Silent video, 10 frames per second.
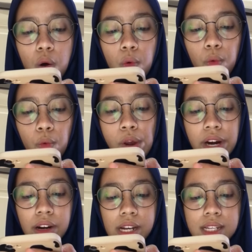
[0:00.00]

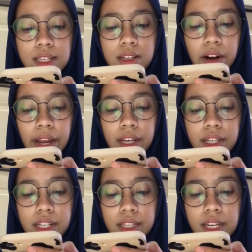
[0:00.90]
whereas
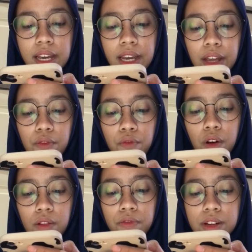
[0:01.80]
rigidity
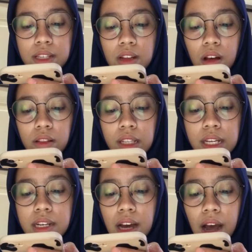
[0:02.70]
involves
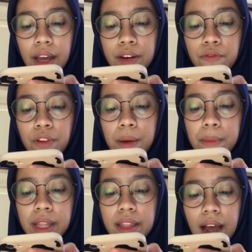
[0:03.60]
only the
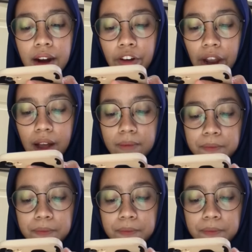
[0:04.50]
inflamed area.